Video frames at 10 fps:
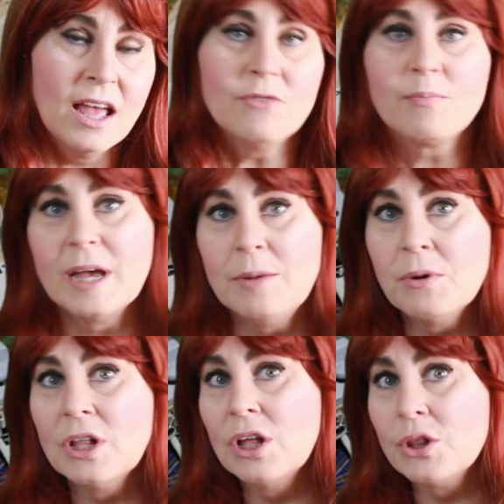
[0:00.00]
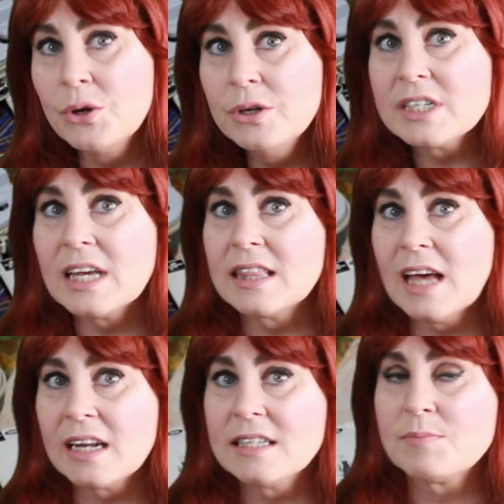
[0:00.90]
If people are losing,
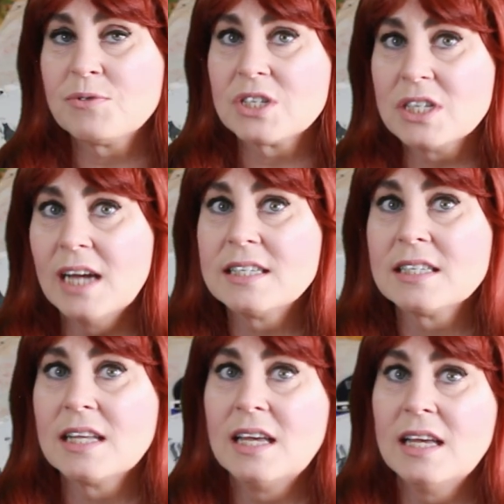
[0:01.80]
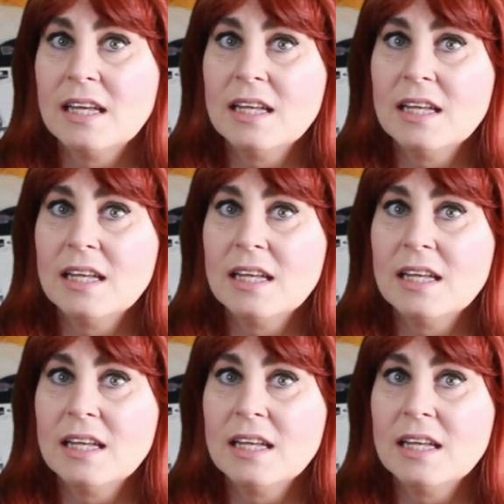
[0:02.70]
that is precisely